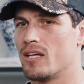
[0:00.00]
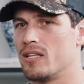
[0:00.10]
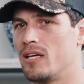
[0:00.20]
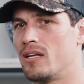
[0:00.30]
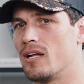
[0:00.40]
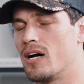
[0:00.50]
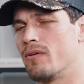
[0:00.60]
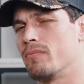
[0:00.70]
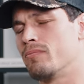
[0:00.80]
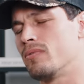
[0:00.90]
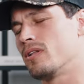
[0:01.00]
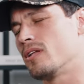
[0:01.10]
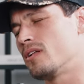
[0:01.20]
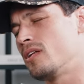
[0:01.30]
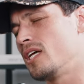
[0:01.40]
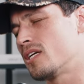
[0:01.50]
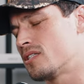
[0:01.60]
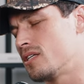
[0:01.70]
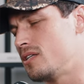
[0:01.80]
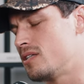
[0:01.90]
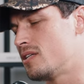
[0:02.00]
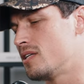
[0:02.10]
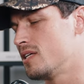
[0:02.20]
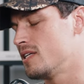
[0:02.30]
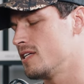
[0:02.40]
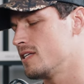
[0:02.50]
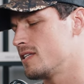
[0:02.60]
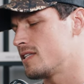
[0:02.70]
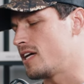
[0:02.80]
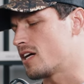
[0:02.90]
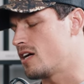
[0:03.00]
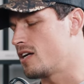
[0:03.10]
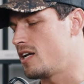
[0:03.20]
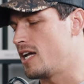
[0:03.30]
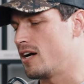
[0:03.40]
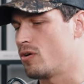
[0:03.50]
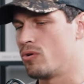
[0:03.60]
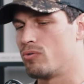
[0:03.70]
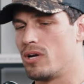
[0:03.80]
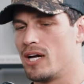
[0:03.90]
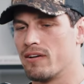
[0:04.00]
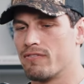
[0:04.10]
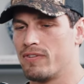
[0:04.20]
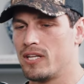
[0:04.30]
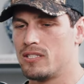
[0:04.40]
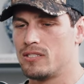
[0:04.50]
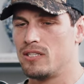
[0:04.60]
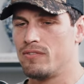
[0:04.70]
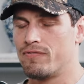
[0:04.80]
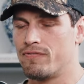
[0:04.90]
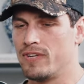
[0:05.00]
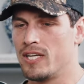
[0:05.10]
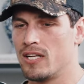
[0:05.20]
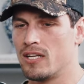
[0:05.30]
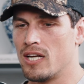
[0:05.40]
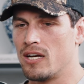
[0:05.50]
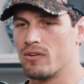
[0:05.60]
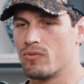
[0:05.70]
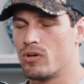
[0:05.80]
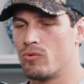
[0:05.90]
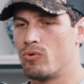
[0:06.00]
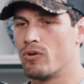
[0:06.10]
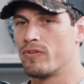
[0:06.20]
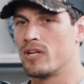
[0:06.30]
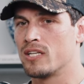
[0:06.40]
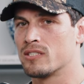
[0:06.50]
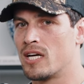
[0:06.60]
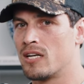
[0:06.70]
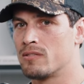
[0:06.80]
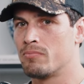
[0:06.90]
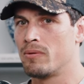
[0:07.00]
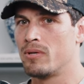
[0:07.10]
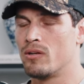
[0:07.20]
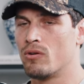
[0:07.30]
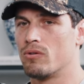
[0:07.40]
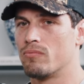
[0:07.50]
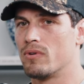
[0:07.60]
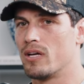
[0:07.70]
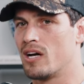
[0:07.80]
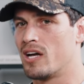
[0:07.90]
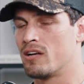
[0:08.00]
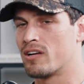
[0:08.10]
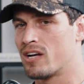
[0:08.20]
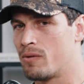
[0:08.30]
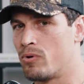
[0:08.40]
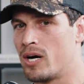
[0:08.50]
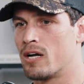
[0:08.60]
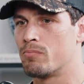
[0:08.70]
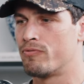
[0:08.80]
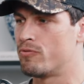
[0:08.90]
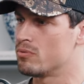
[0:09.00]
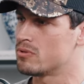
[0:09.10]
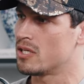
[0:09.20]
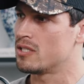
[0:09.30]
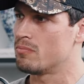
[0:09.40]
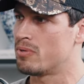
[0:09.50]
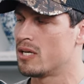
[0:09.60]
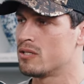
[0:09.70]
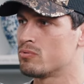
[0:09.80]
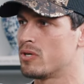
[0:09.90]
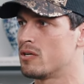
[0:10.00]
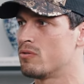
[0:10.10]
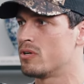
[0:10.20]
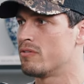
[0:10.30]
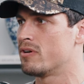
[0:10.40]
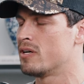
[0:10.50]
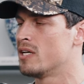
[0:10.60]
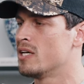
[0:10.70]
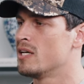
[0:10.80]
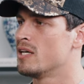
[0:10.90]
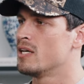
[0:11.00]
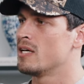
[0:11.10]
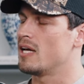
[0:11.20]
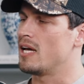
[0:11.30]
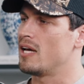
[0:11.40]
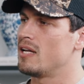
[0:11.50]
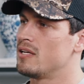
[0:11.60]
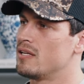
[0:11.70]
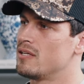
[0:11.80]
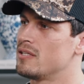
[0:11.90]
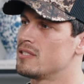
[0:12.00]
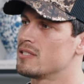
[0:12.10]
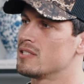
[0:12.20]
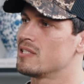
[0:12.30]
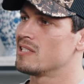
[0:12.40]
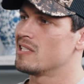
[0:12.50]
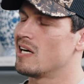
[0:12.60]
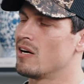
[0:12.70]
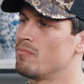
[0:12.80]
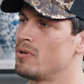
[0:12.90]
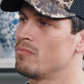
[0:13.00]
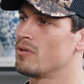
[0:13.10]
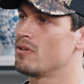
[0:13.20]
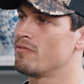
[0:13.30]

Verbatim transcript: And then I remember the next season, that kind of like whole like fantasy feeling like kind of wore off, and I started to maybe not, I had a couple hard performances, I didn't play as well or whatever and I remember